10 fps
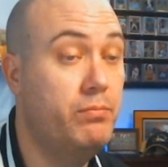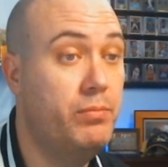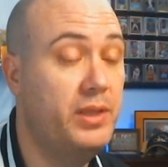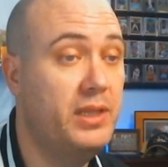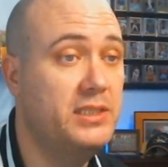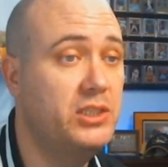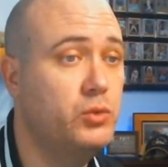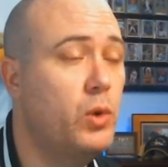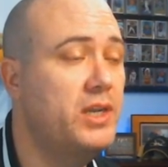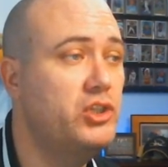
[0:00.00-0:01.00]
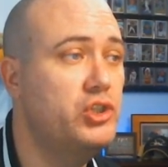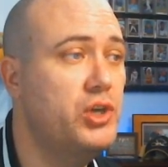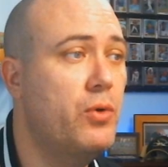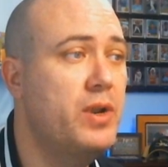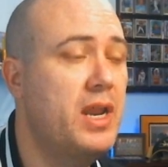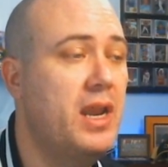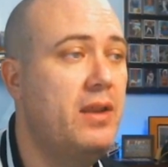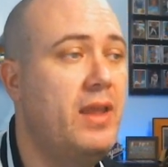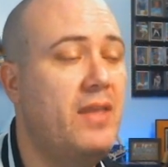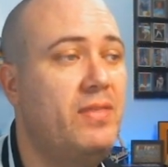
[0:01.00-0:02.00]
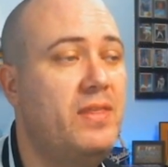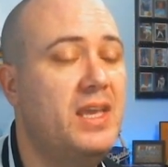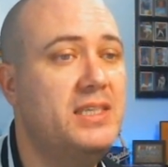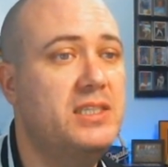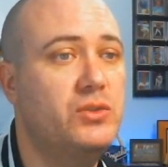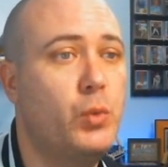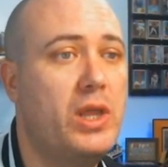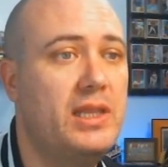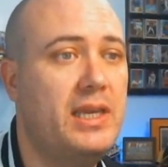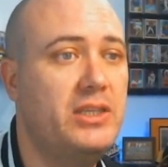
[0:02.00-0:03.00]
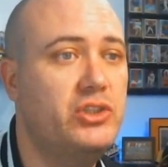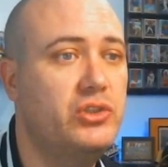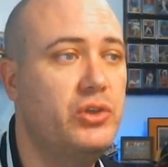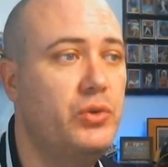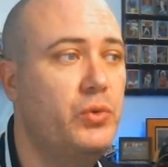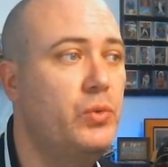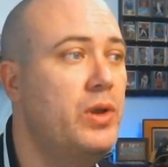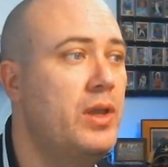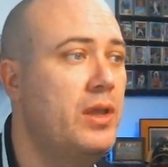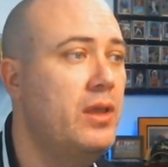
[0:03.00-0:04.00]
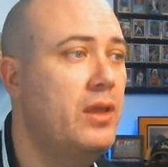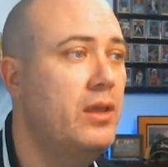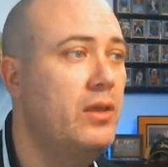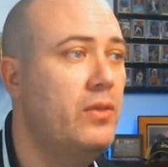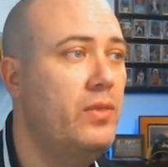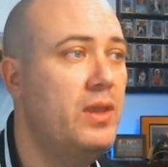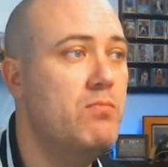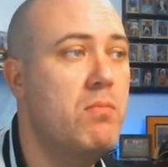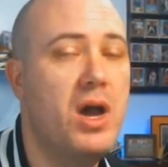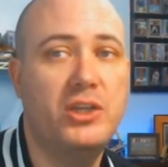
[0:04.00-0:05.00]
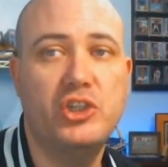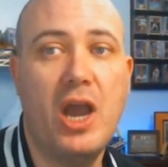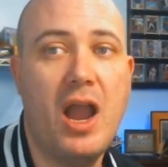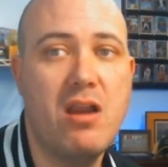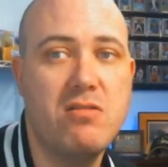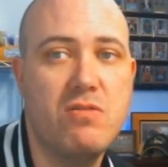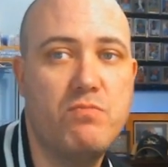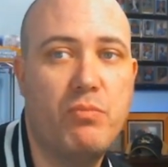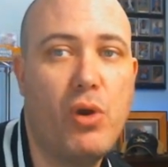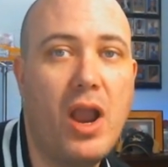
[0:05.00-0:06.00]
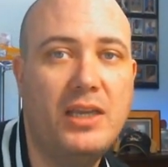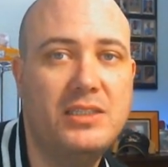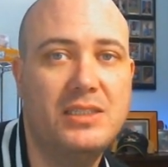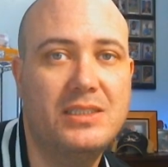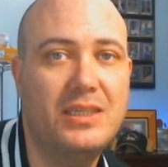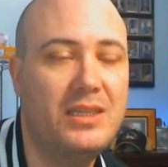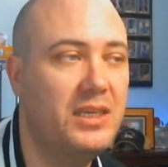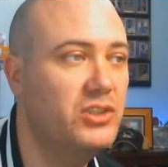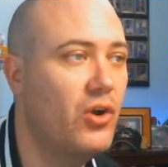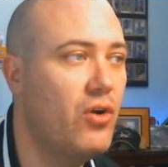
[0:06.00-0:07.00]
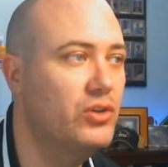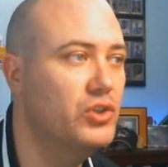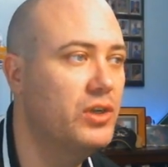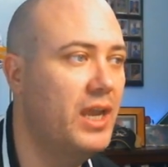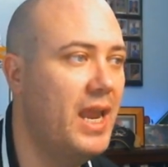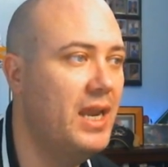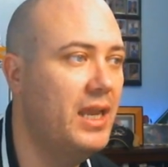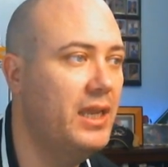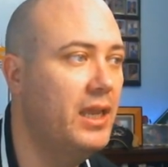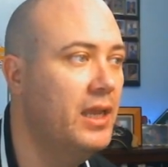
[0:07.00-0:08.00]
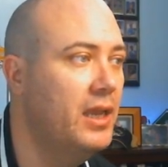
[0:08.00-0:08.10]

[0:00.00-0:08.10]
but this is what it's showing, and, and this is what leads to the much higher prices that these cards are gaining.